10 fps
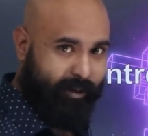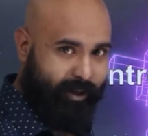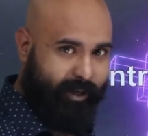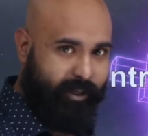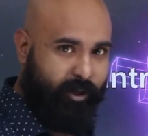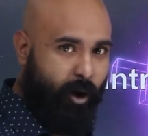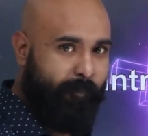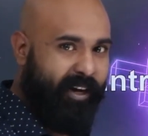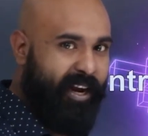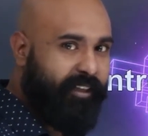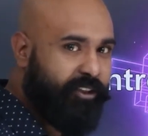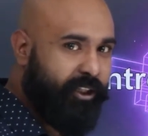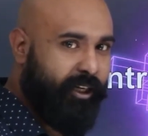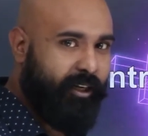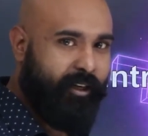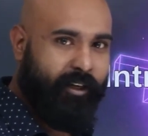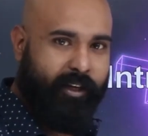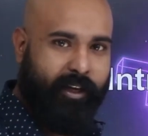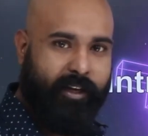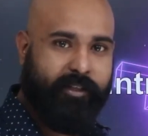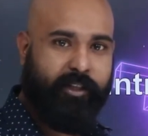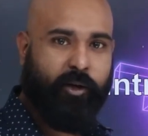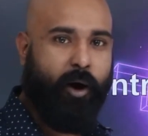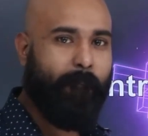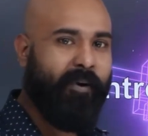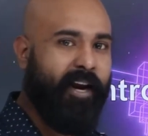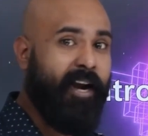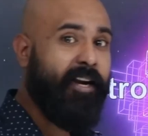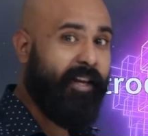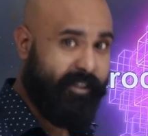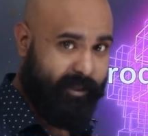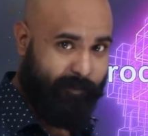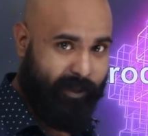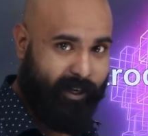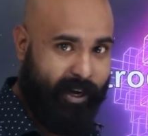Reading comprehension is comprehending something,